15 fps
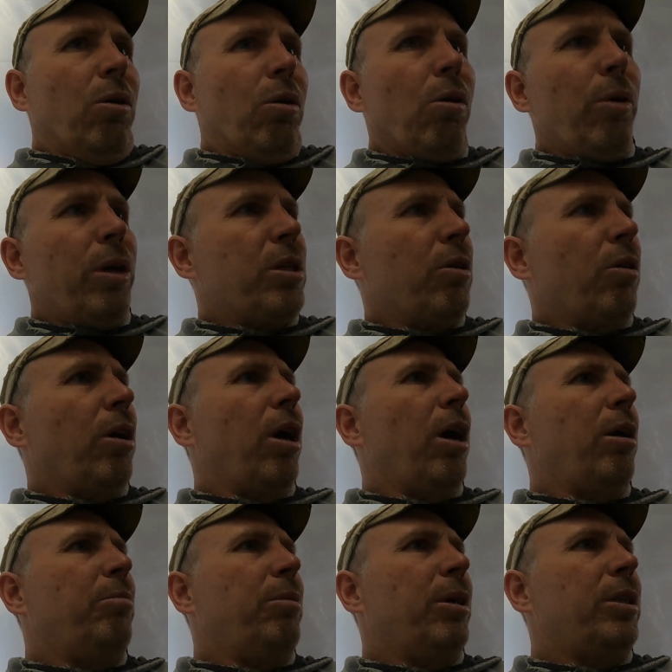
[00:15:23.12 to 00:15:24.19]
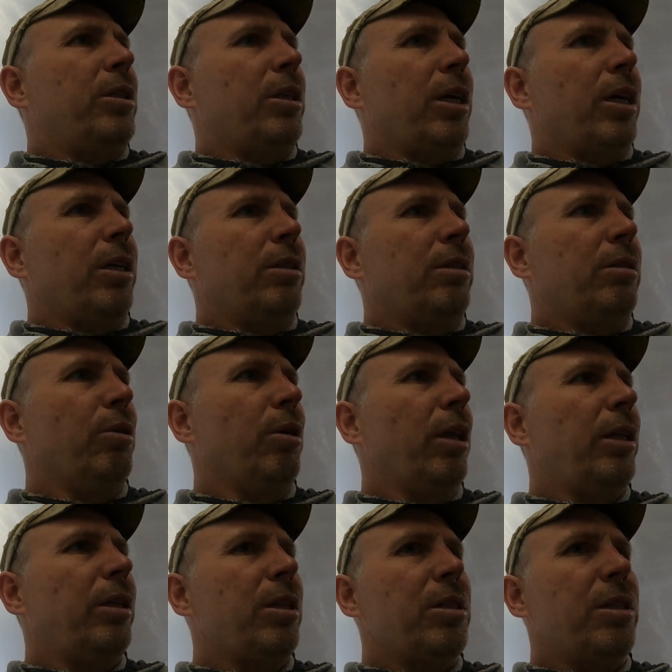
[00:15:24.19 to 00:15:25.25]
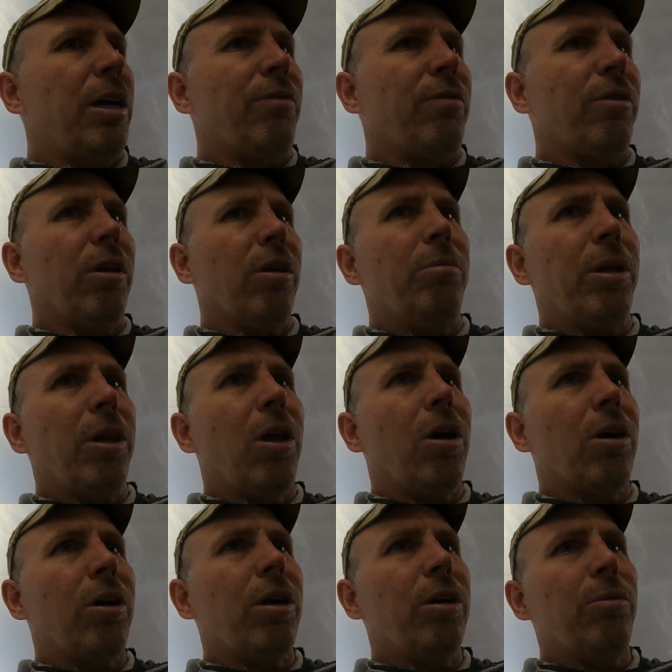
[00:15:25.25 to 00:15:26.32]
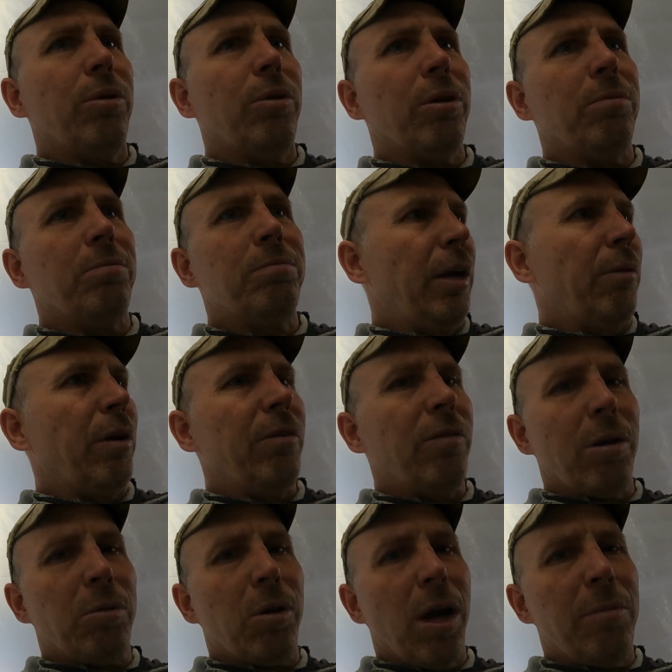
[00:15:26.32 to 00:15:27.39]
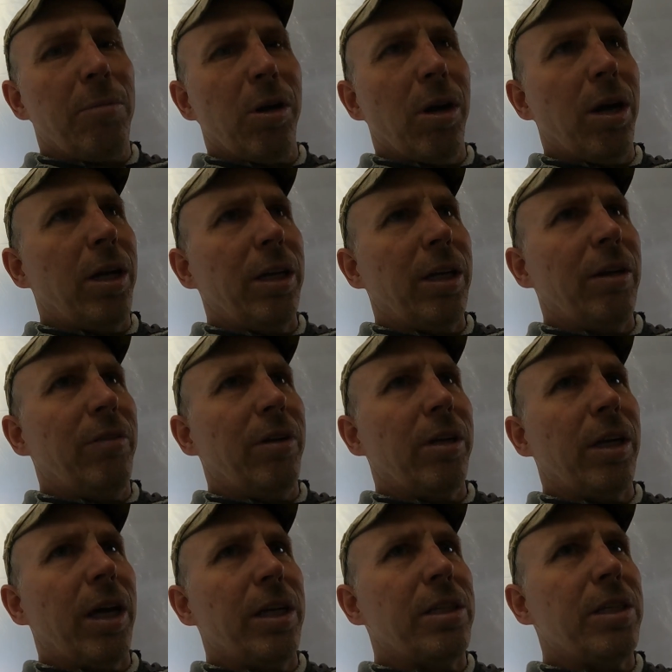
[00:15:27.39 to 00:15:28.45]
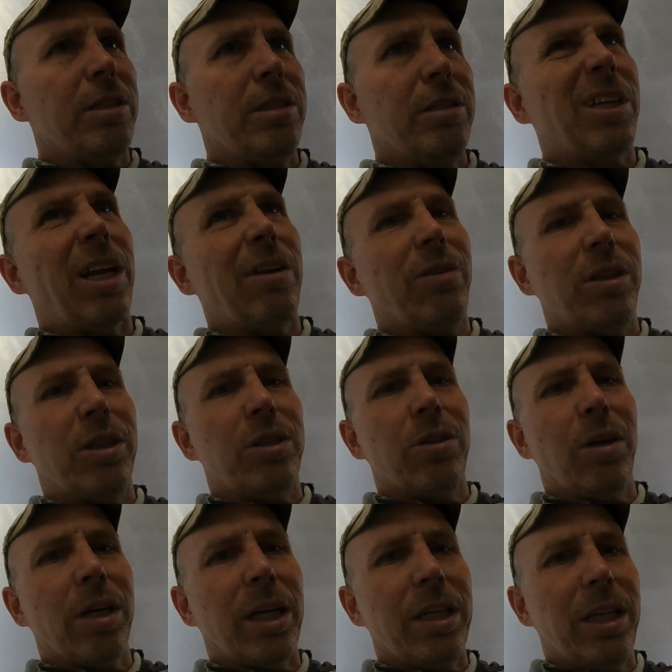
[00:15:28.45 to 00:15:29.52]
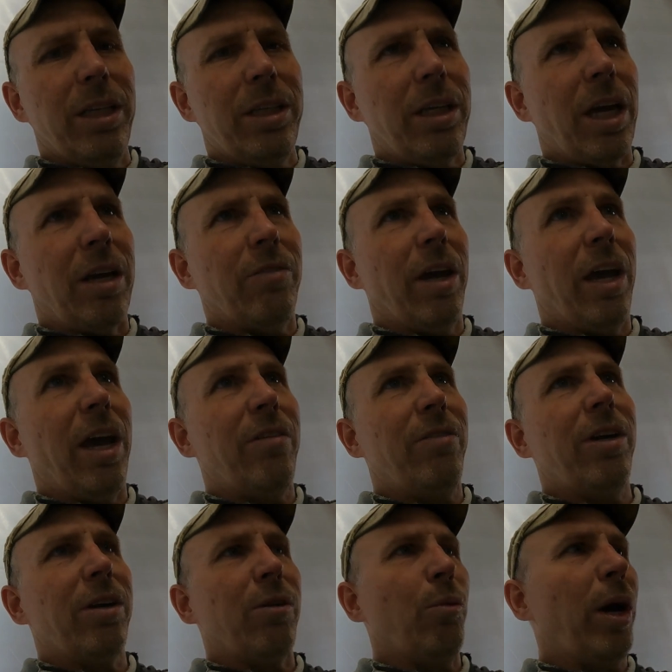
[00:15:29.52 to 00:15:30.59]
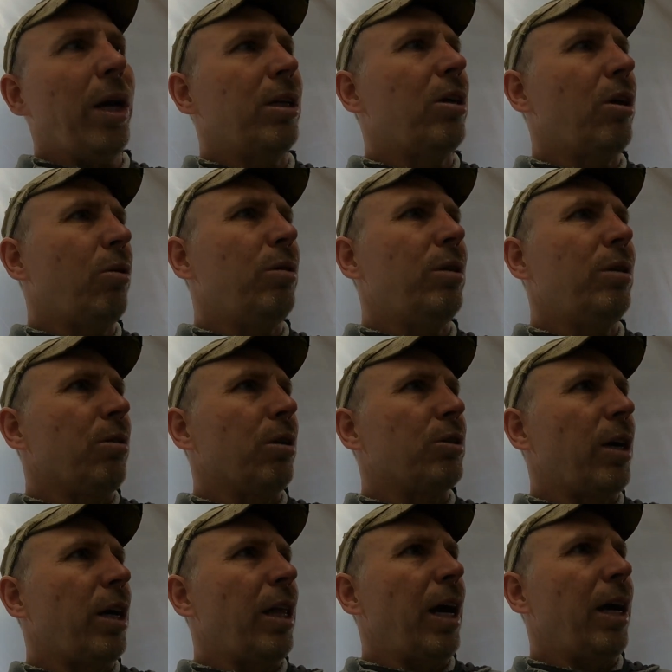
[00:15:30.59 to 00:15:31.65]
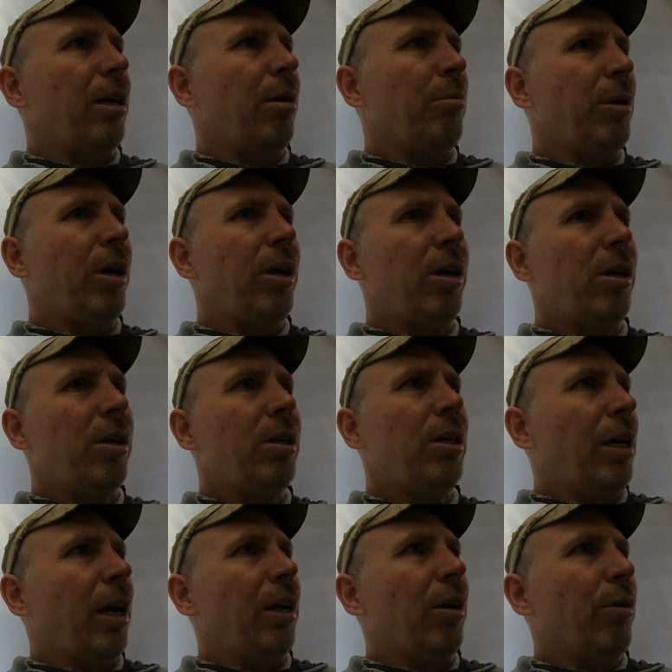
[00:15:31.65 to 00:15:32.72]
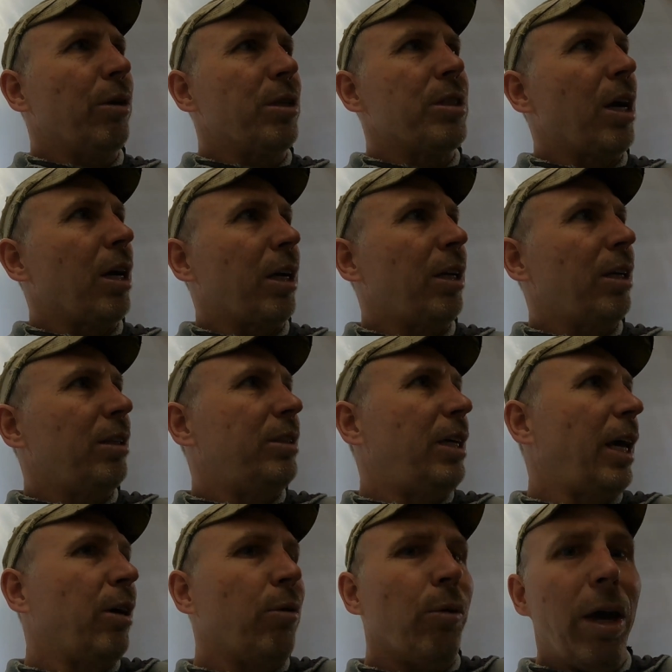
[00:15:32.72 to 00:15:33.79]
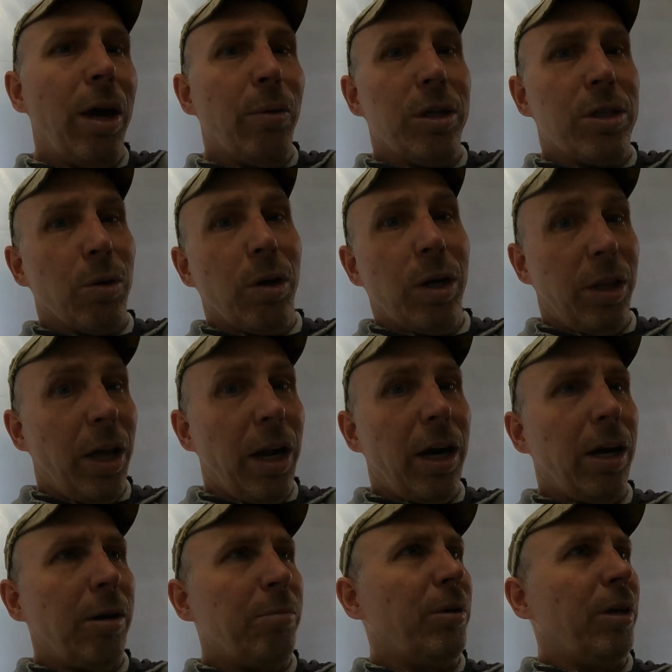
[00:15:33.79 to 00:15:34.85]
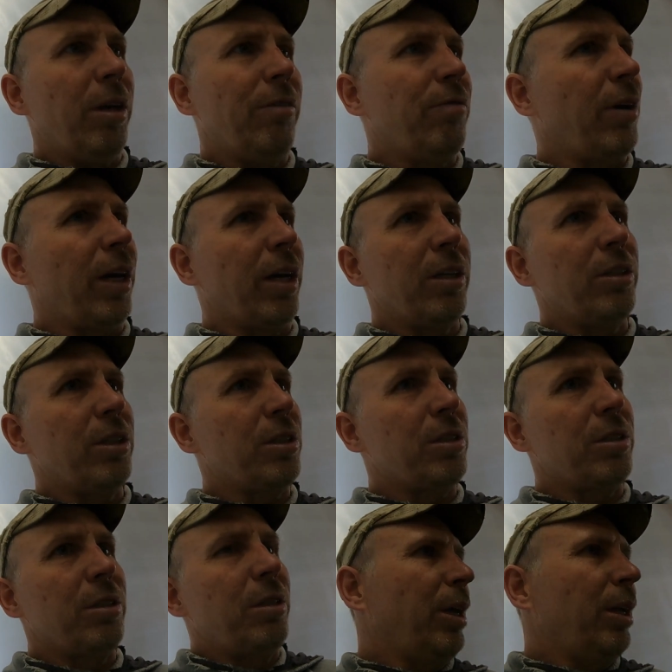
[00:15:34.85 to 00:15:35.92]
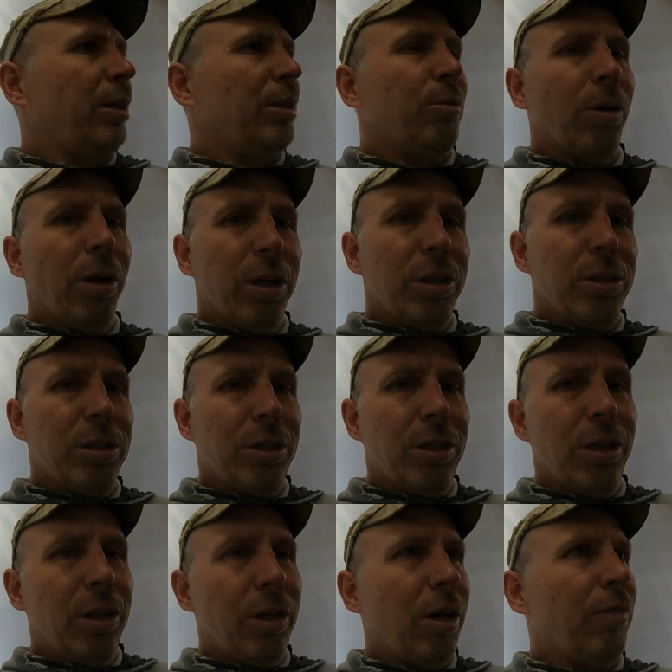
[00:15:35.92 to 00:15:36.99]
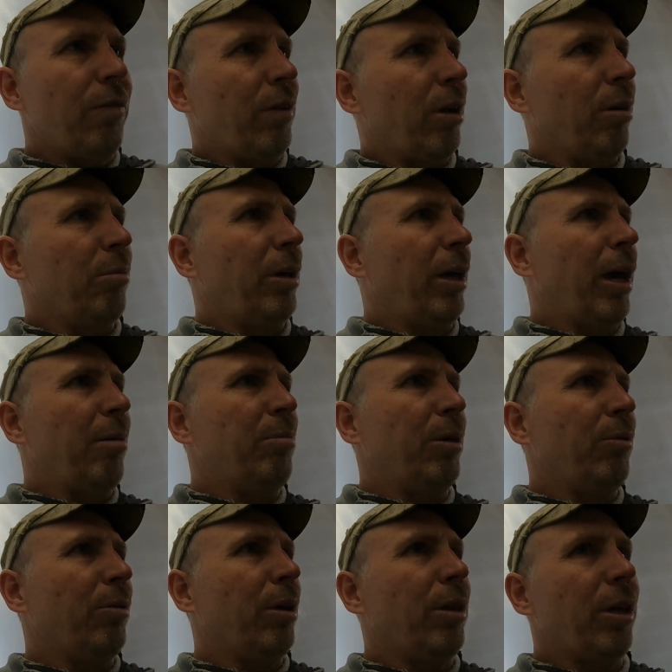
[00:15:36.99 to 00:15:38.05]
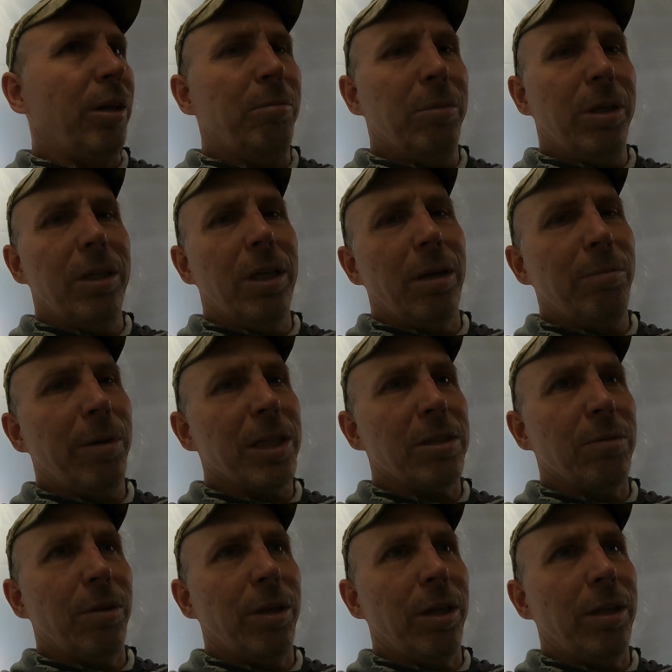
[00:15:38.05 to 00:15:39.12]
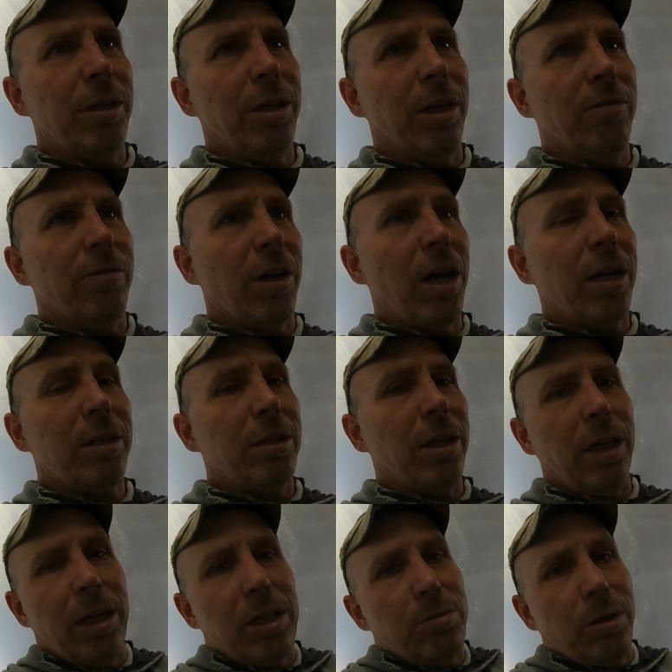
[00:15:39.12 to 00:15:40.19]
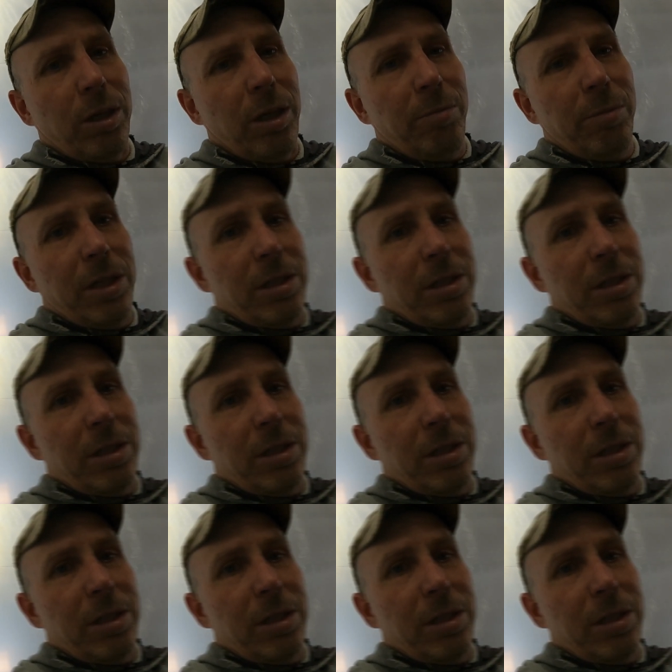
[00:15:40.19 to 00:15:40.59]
or what's going on, but we'll let this set for a little bit longer and we'll get rid of our primer on it, give it a nice, kind of on the trunk, I did kind of a heavier wet coat. So I'll try that up here. And I know it's not gonna take away what's already there, but if I can just get it to where it's good enough and I'll be happy with it and be done messing with it. If not, I guess we'll keep